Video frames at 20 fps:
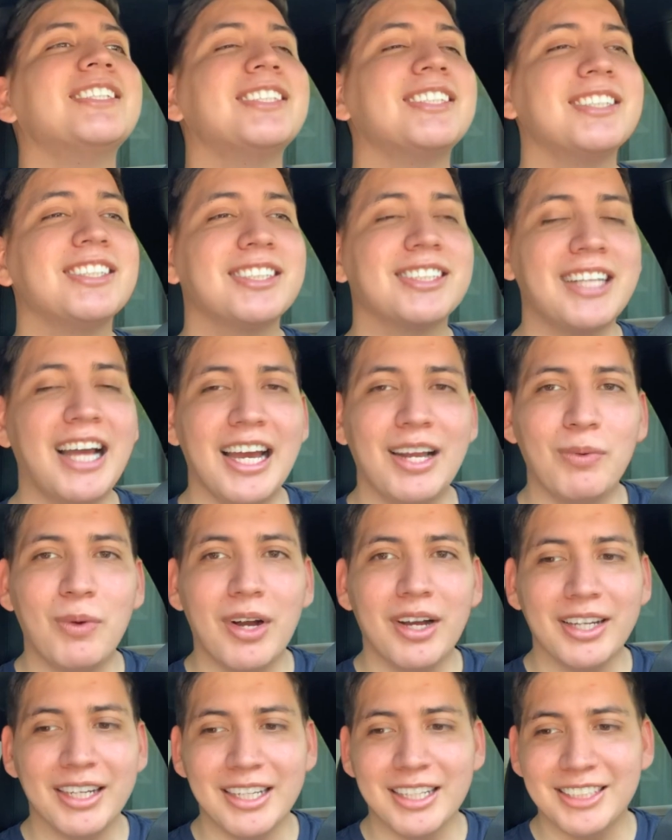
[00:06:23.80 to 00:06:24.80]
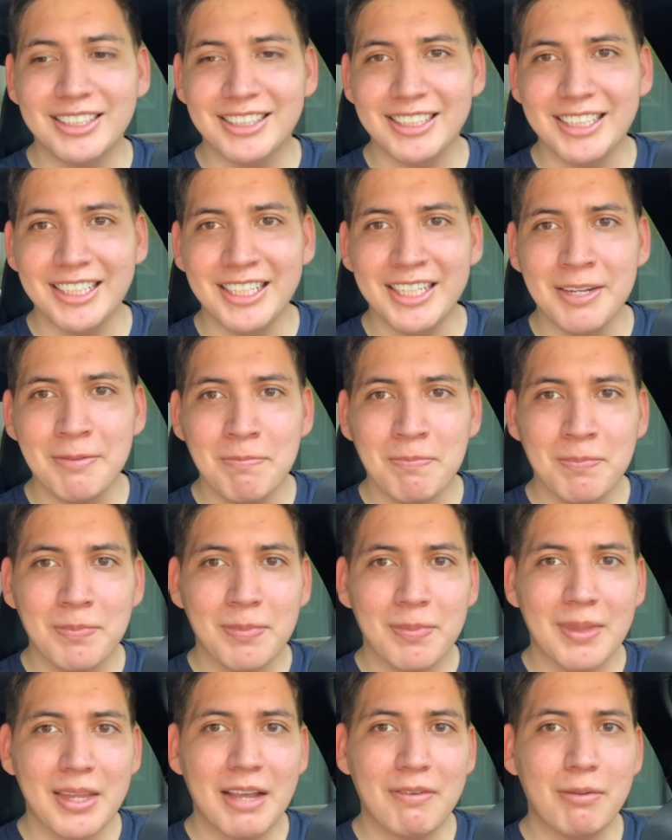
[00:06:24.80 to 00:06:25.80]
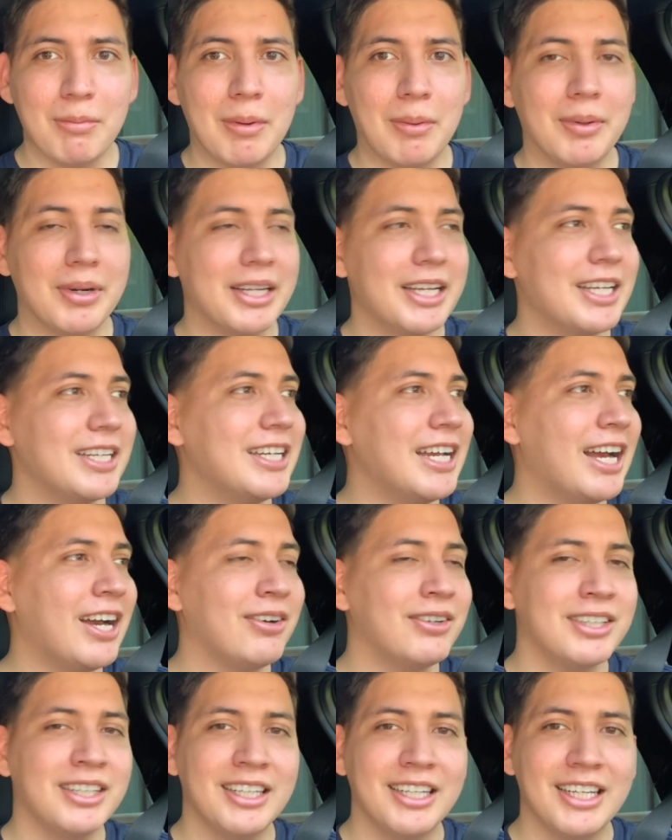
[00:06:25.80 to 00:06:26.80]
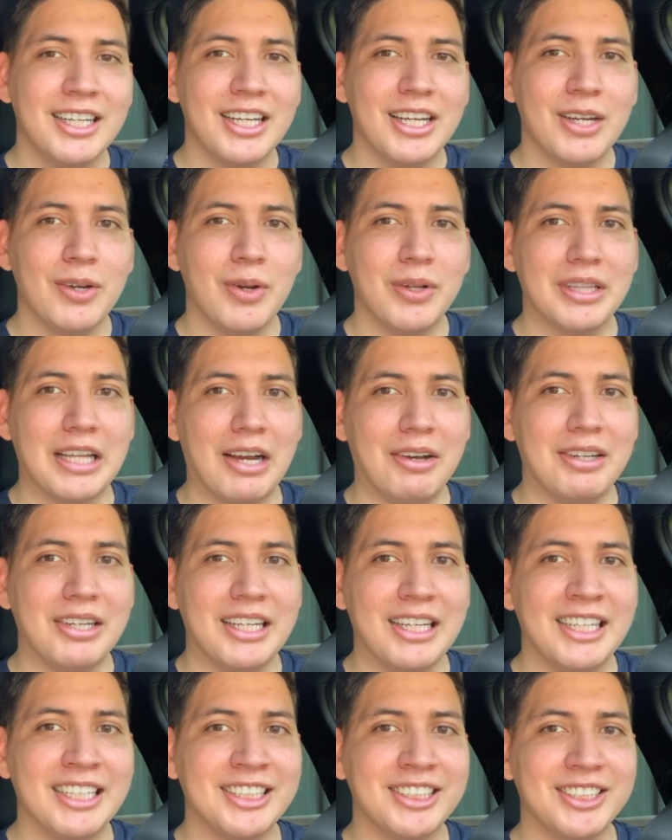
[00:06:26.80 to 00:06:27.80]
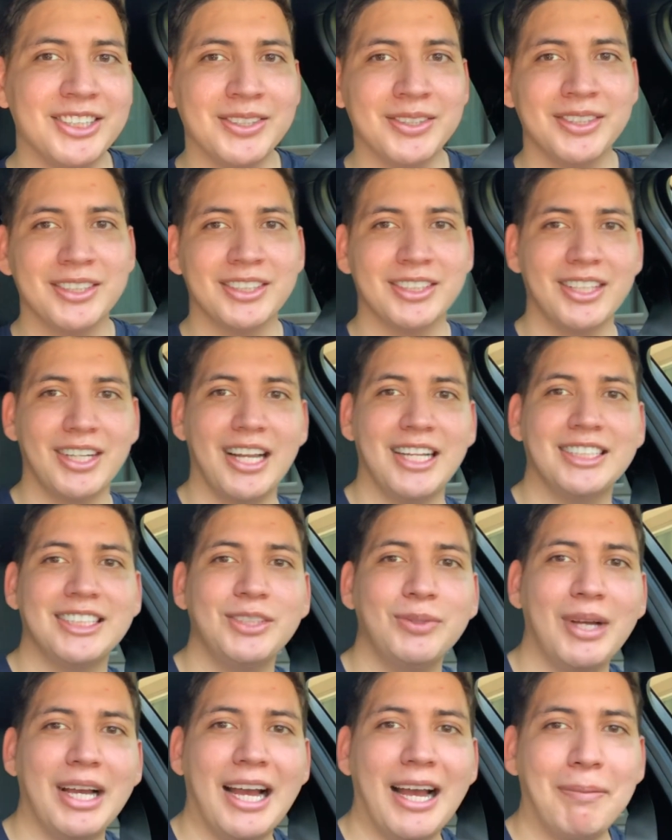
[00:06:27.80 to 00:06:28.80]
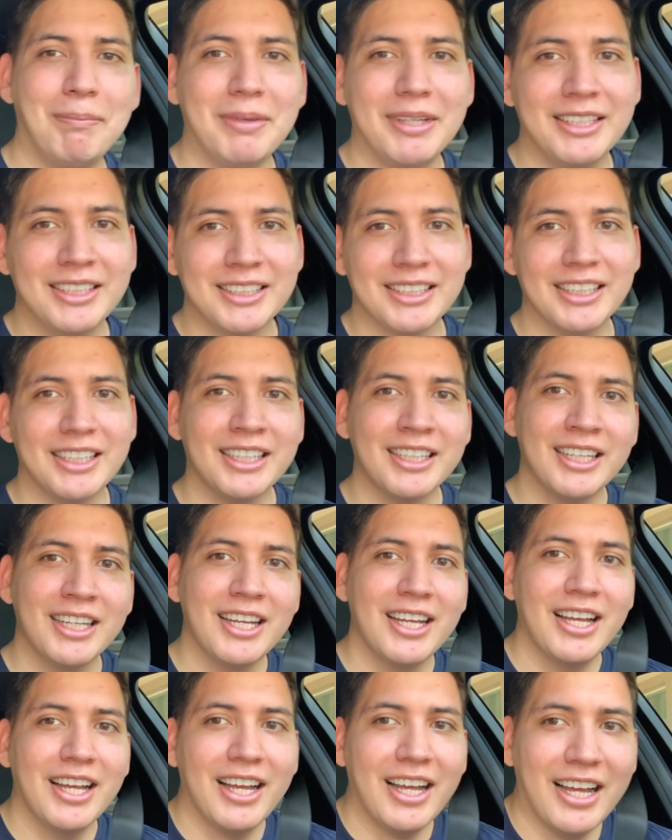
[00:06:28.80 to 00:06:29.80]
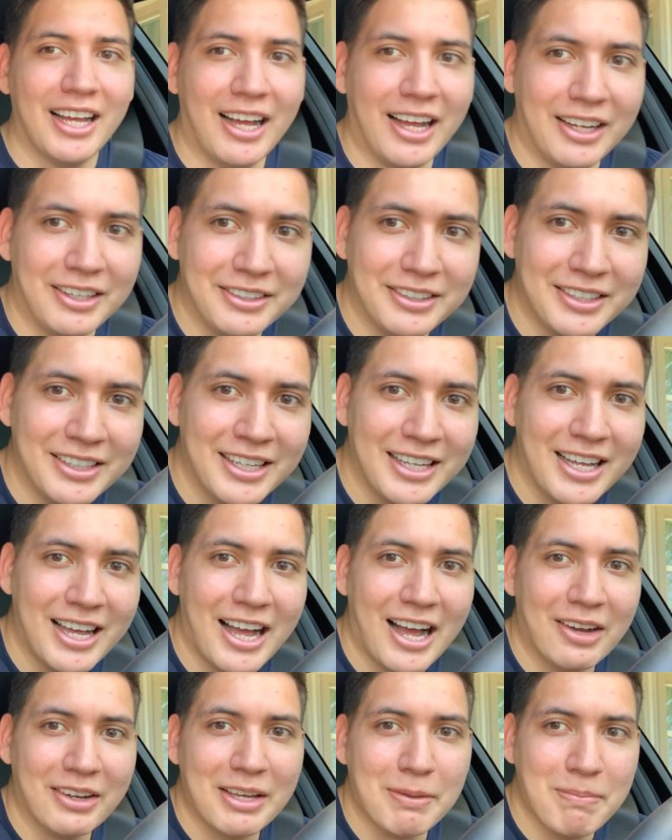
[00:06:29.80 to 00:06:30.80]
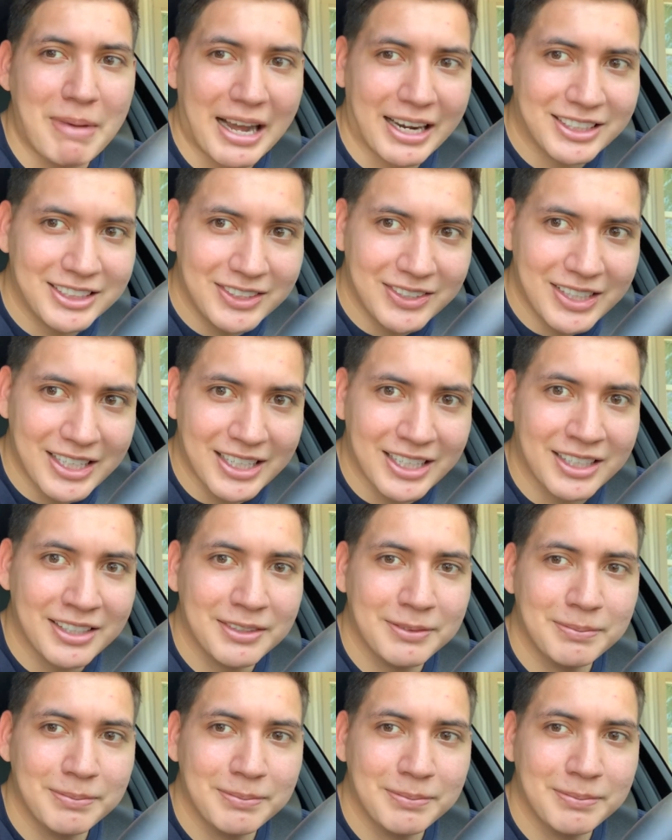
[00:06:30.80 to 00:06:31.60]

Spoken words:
sidewalk and see if I'm able to get down without any issues. So let's see what happens, and I'll get back to you then.